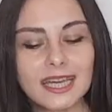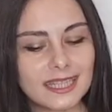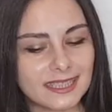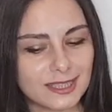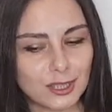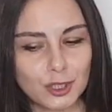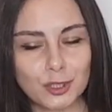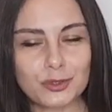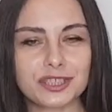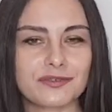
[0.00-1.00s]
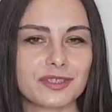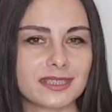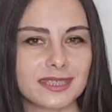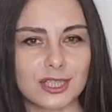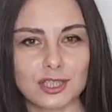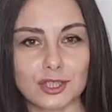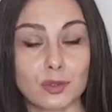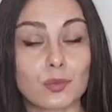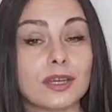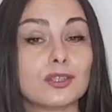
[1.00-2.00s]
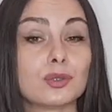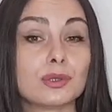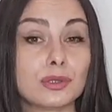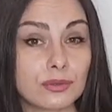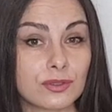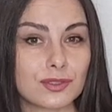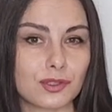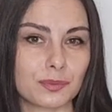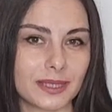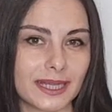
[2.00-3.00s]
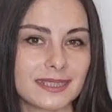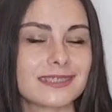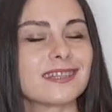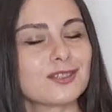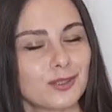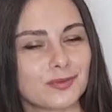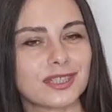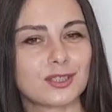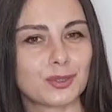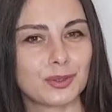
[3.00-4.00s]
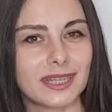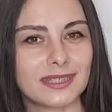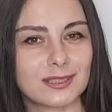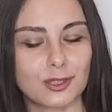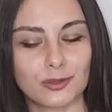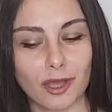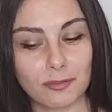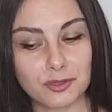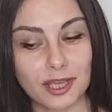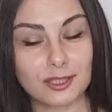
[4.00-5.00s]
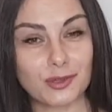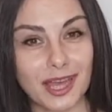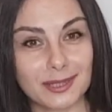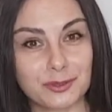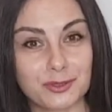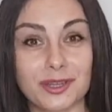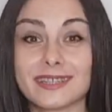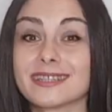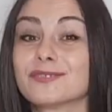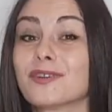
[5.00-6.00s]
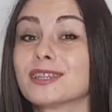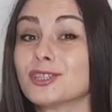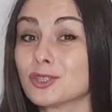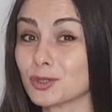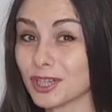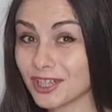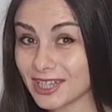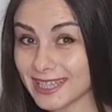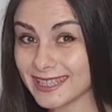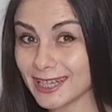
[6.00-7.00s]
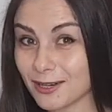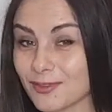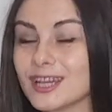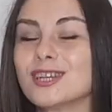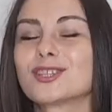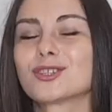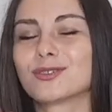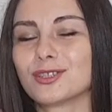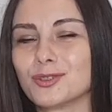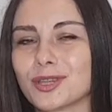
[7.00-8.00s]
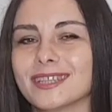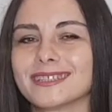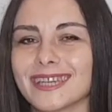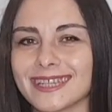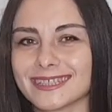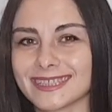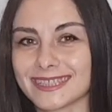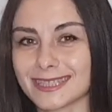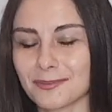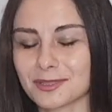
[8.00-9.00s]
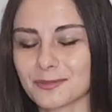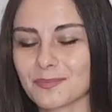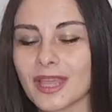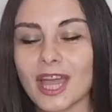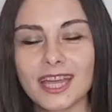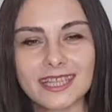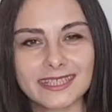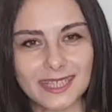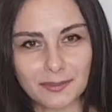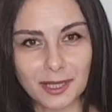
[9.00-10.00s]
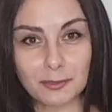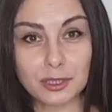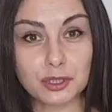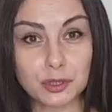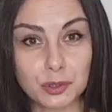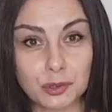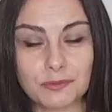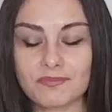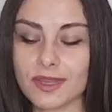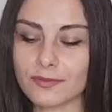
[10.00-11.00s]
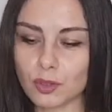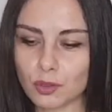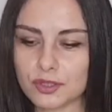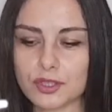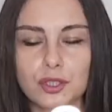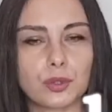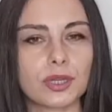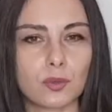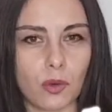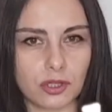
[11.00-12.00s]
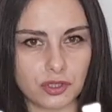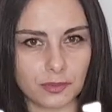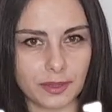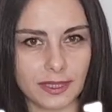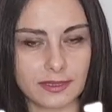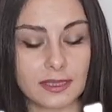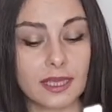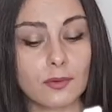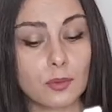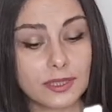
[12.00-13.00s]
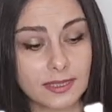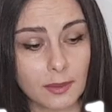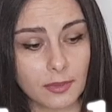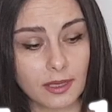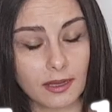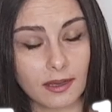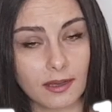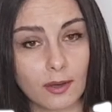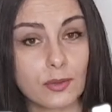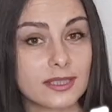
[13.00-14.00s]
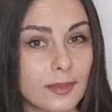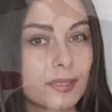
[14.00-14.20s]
this huge infestation when you lose your plants, that's already too late. So now I'm trying to help you to identify the issue early enough so that you can take the steps. Step number two of course, you can wash your plants. With some, uh, with some